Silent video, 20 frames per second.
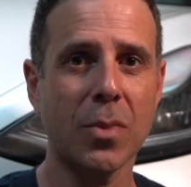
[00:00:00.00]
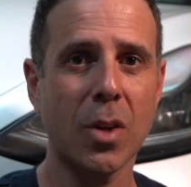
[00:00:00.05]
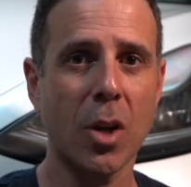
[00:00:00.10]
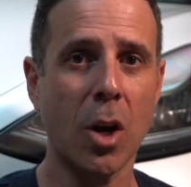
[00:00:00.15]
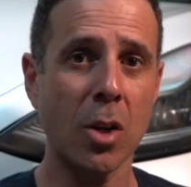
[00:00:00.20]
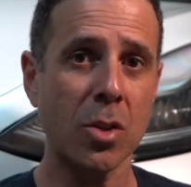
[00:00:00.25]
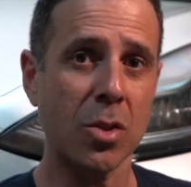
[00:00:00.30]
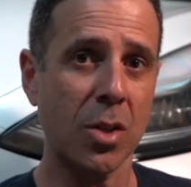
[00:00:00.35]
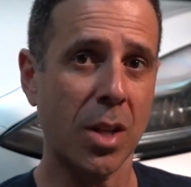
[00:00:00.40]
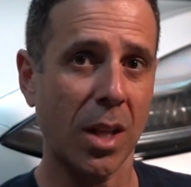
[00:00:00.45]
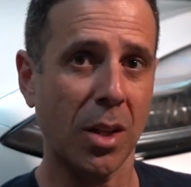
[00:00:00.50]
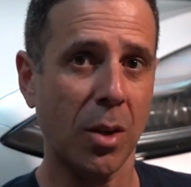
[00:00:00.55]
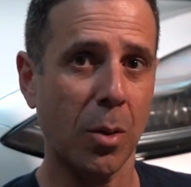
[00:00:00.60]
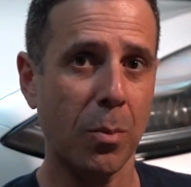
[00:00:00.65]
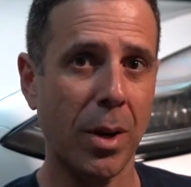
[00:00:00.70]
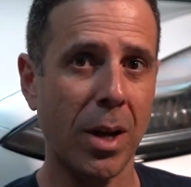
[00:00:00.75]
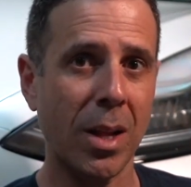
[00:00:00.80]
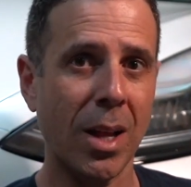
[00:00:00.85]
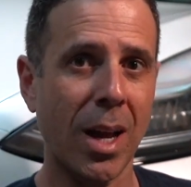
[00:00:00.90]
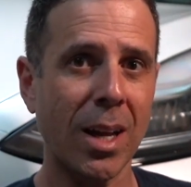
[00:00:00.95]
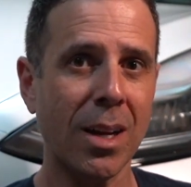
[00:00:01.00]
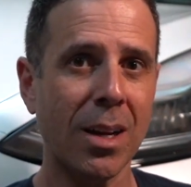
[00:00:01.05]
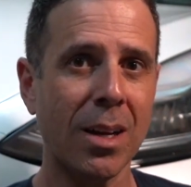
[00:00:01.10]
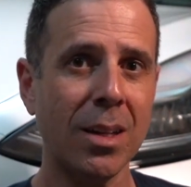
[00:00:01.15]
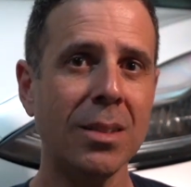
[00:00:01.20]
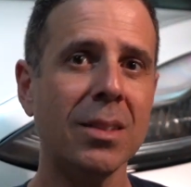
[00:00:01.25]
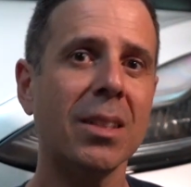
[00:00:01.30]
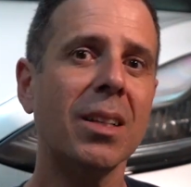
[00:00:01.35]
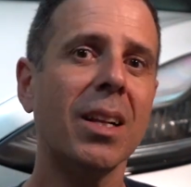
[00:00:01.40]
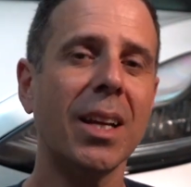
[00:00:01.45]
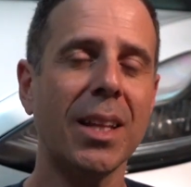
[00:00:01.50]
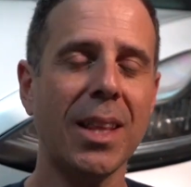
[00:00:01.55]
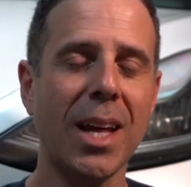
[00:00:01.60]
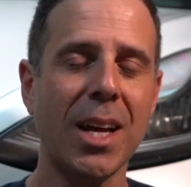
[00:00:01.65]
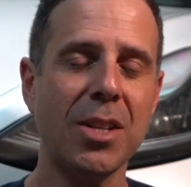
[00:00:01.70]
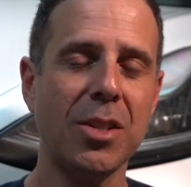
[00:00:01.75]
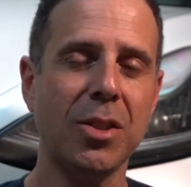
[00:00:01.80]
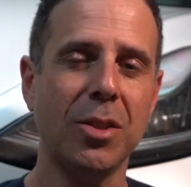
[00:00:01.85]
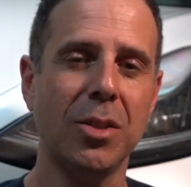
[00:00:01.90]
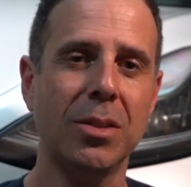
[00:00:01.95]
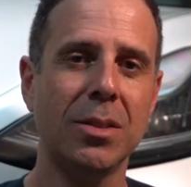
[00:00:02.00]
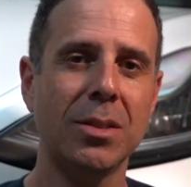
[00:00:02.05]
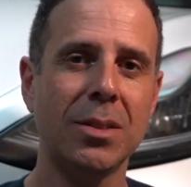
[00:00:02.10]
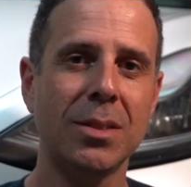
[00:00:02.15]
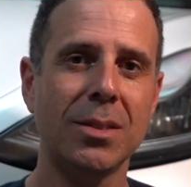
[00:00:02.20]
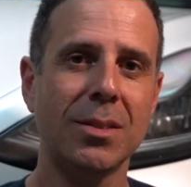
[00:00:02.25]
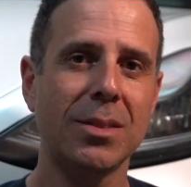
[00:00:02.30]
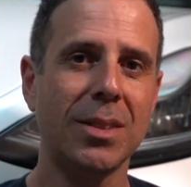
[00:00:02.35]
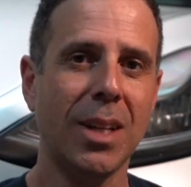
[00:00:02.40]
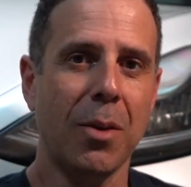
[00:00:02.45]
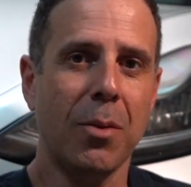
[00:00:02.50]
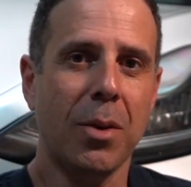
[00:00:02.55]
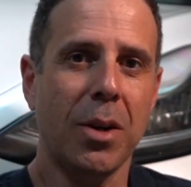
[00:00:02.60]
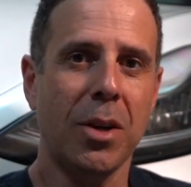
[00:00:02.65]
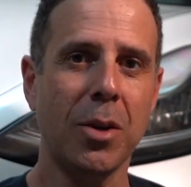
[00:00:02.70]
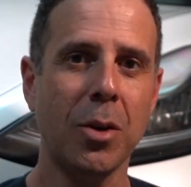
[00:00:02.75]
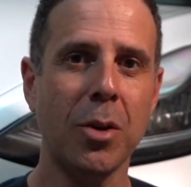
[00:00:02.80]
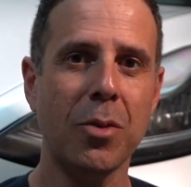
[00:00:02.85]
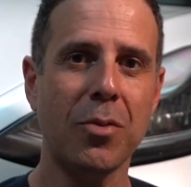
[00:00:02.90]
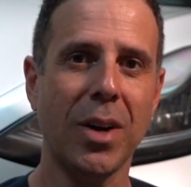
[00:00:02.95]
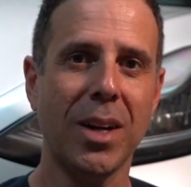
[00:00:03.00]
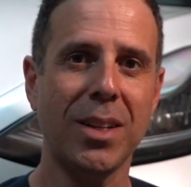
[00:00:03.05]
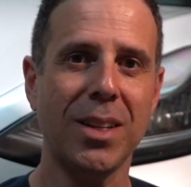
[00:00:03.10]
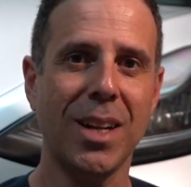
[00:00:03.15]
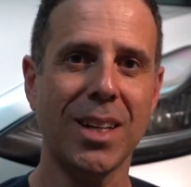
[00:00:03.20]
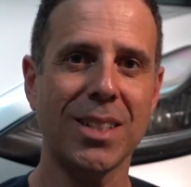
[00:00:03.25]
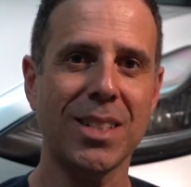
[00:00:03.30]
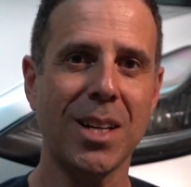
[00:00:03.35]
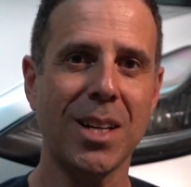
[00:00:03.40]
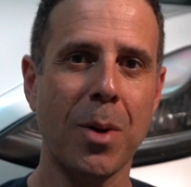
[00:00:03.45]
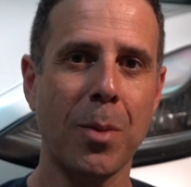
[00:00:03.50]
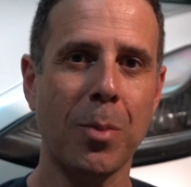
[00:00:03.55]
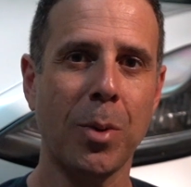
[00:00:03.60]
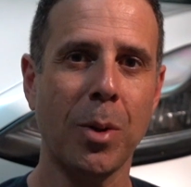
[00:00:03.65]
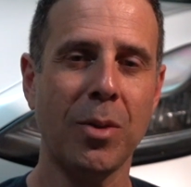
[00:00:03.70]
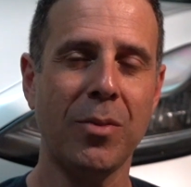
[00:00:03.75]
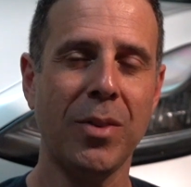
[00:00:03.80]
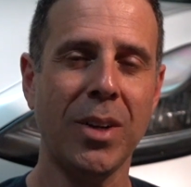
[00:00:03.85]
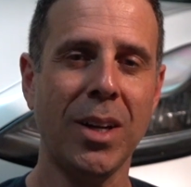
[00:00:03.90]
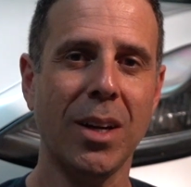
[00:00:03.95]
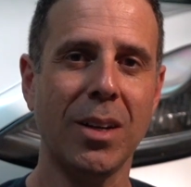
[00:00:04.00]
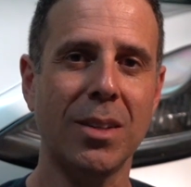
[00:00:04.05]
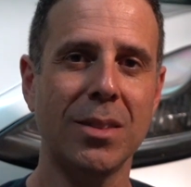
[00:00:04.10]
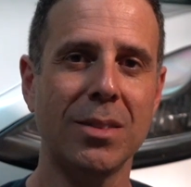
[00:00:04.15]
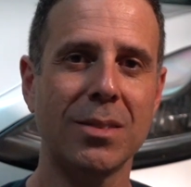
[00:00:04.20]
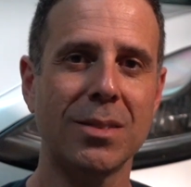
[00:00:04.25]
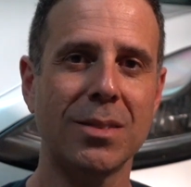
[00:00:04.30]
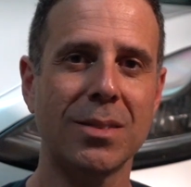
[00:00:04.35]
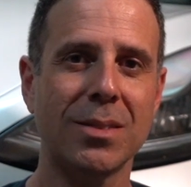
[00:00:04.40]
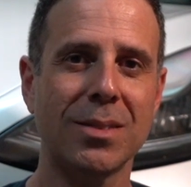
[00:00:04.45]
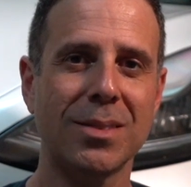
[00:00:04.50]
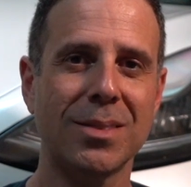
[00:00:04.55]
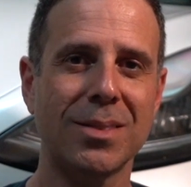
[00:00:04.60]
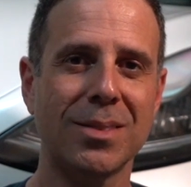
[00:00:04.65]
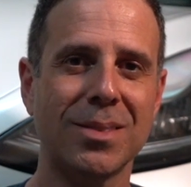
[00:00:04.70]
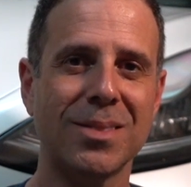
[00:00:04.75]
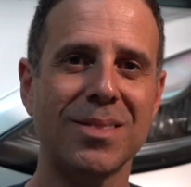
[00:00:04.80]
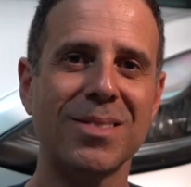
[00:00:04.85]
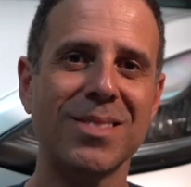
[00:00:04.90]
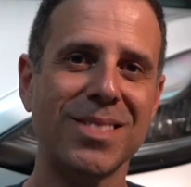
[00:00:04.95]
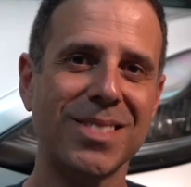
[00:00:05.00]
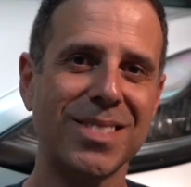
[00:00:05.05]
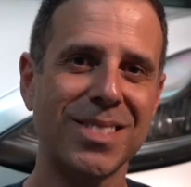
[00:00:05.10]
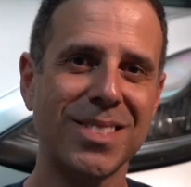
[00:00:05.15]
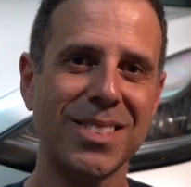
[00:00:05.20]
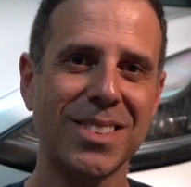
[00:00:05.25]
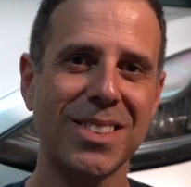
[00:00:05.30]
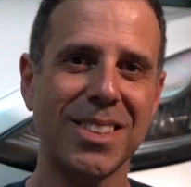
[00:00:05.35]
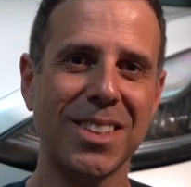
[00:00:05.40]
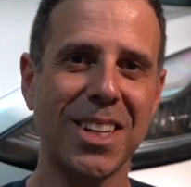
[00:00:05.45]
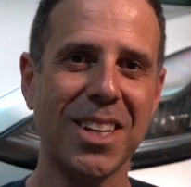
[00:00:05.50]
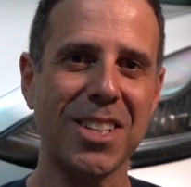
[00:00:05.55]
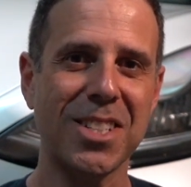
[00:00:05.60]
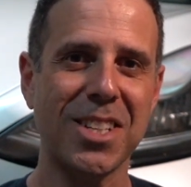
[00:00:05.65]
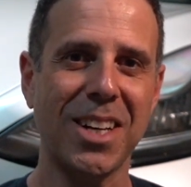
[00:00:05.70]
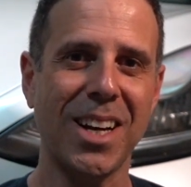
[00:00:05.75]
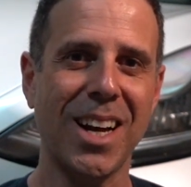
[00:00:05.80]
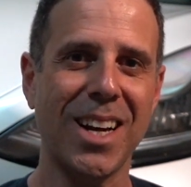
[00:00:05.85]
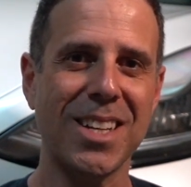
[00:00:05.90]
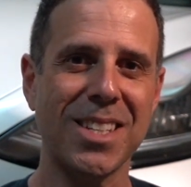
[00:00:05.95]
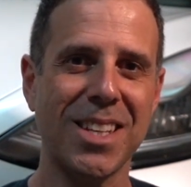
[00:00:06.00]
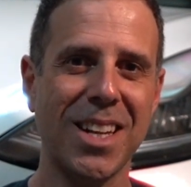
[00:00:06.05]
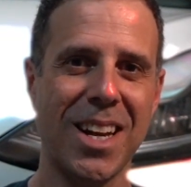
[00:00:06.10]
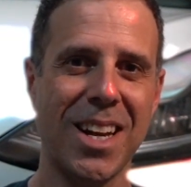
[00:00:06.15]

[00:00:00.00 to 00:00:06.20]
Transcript: Also, that little bell icon, click that too. That way you're notified the next upload a video. I'll see you guys in the